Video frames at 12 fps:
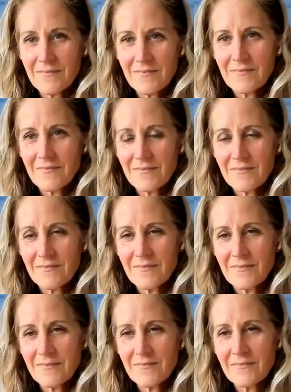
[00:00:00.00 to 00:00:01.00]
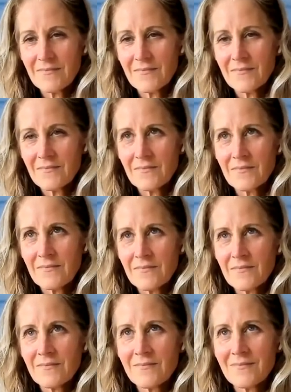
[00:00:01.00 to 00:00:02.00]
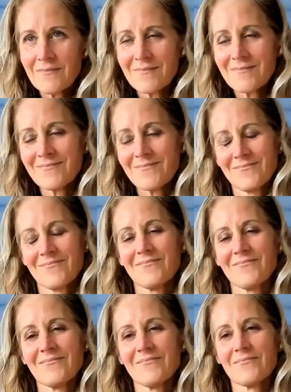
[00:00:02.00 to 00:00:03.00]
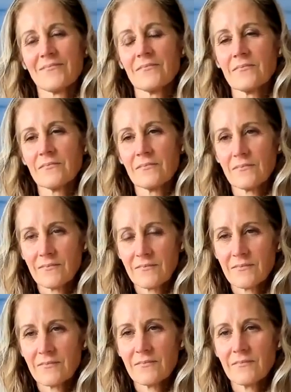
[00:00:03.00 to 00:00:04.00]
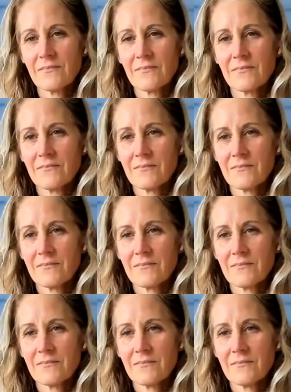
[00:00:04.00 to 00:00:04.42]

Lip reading: This person isn't speaking.